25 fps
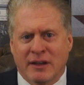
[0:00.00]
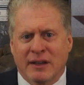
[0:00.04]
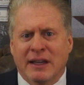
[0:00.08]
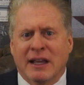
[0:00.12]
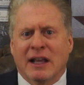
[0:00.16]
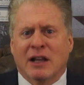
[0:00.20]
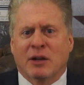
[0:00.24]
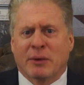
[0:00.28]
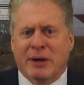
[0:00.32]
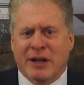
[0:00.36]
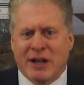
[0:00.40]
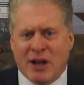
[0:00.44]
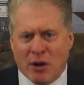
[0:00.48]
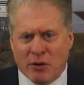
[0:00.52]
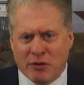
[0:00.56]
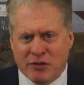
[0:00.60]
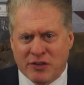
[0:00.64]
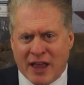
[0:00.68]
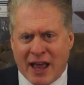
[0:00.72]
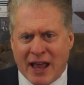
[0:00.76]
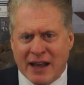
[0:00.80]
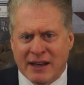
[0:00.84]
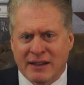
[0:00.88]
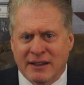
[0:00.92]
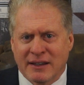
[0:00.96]
Hillary knows
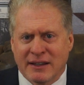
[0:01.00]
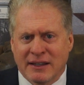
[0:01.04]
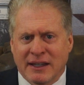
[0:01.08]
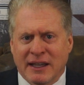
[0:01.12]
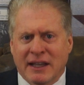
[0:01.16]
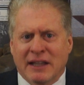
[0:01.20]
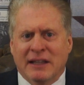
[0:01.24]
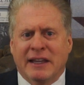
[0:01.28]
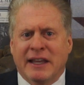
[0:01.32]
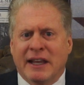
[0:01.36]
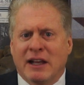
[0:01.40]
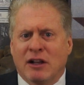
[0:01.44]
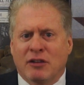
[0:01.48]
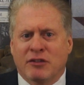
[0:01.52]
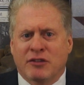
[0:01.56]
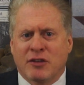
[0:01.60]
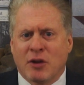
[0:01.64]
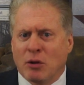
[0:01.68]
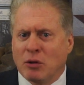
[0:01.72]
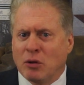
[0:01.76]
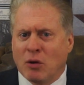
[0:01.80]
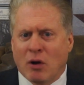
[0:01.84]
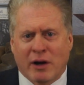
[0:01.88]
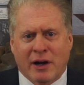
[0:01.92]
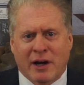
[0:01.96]
that. Illegals
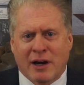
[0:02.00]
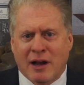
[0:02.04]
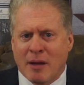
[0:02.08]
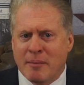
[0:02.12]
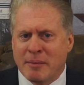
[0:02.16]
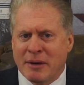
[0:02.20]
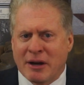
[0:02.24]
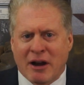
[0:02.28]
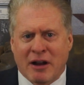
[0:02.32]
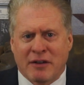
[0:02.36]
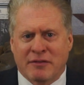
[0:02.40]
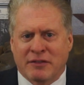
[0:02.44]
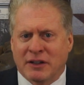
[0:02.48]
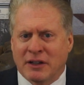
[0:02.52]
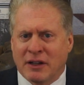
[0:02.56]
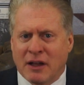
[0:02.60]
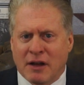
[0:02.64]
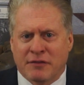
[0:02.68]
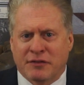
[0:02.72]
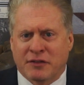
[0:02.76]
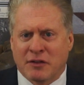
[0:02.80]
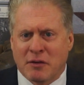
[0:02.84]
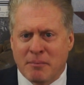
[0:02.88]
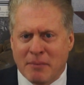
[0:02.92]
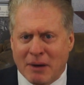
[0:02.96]
no longer come here out of a
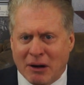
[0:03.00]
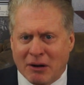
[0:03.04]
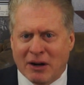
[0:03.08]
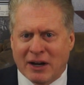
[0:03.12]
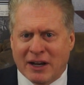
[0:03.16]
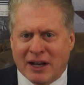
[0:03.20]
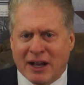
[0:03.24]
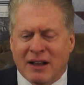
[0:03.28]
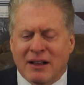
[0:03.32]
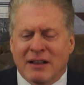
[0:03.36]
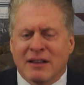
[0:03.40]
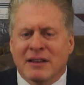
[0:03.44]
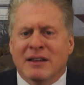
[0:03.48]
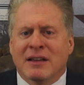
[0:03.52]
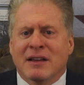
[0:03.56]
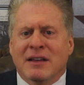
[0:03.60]
love for America.